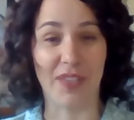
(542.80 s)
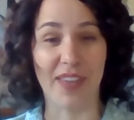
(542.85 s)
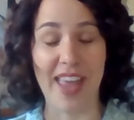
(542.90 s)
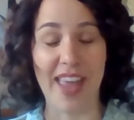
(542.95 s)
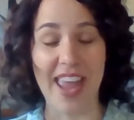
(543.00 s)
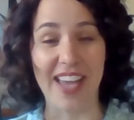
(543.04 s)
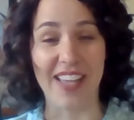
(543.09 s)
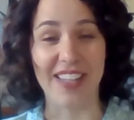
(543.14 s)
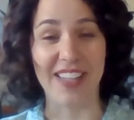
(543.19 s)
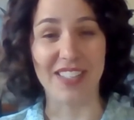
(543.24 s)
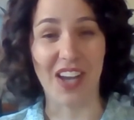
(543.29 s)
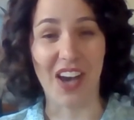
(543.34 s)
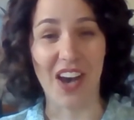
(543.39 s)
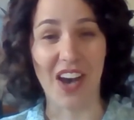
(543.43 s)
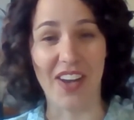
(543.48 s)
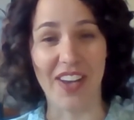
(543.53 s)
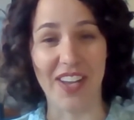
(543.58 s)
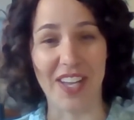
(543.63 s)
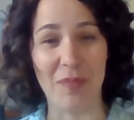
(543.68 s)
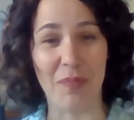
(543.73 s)
of
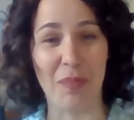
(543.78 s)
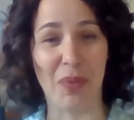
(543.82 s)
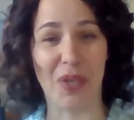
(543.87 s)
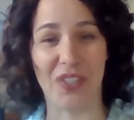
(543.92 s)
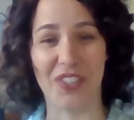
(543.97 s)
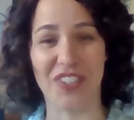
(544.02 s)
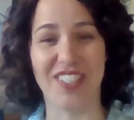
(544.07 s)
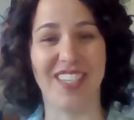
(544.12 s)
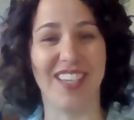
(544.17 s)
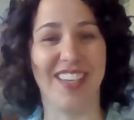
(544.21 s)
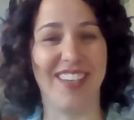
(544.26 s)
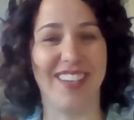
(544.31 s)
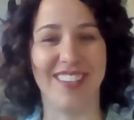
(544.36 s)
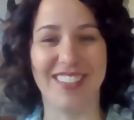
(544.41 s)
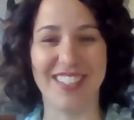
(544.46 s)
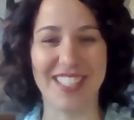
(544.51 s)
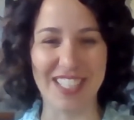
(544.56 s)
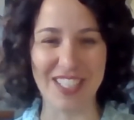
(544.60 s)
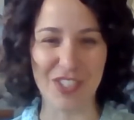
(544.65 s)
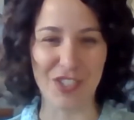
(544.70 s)
hands-on
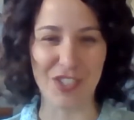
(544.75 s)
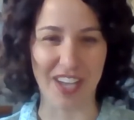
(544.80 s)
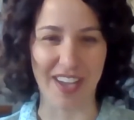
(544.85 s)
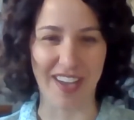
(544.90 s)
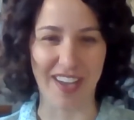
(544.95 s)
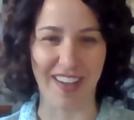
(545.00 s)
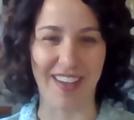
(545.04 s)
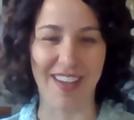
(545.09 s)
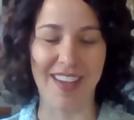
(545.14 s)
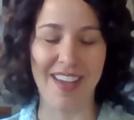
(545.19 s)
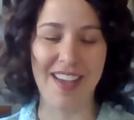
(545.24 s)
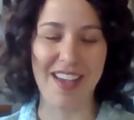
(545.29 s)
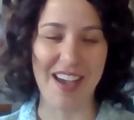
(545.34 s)
in-person teaching